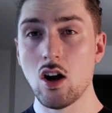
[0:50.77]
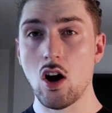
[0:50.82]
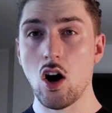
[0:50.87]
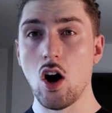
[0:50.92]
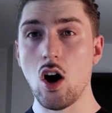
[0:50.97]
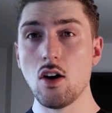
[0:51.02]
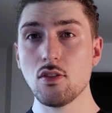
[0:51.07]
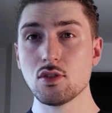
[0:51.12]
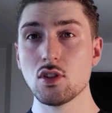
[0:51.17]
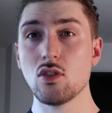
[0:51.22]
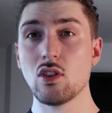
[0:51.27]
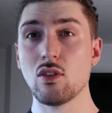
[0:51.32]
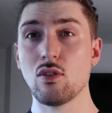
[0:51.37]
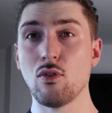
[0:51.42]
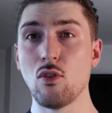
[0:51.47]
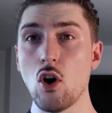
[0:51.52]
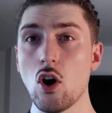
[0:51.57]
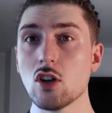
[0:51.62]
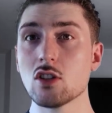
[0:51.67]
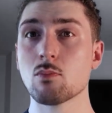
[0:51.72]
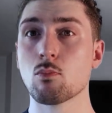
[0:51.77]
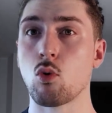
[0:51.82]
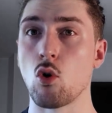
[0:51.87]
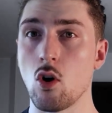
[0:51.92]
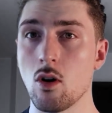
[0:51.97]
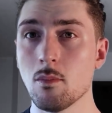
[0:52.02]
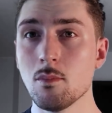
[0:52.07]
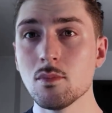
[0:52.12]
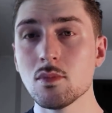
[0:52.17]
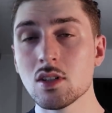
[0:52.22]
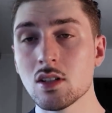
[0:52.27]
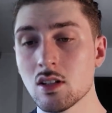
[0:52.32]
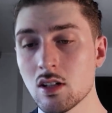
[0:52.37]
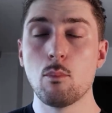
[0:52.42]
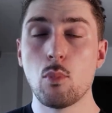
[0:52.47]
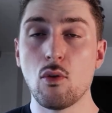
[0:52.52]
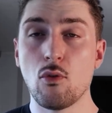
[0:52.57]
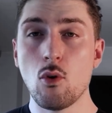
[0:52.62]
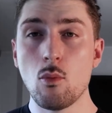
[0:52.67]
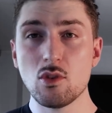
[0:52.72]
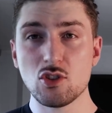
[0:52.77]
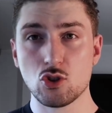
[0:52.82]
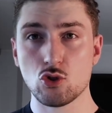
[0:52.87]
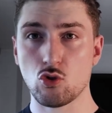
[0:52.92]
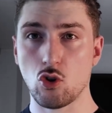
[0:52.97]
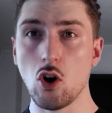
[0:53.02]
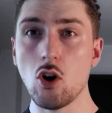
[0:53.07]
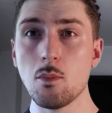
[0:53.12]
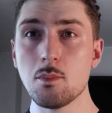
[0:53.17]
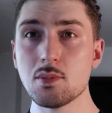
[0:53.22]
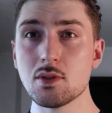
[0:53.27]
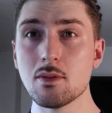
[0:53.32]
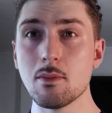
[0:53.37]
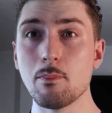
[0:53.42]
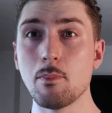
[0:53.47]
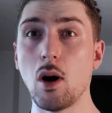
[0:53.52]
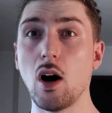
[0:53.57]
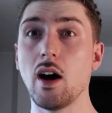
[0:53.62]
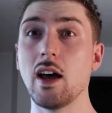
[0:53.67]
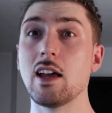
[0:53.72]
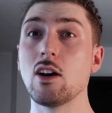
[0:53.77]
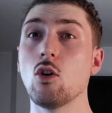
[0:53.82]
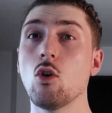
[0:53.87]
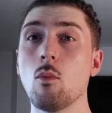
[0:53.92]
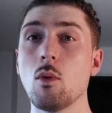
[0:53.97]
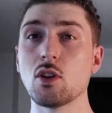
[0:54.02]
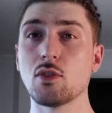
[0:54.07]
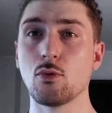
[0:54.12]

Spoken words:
after the first prompt, performance drops by almost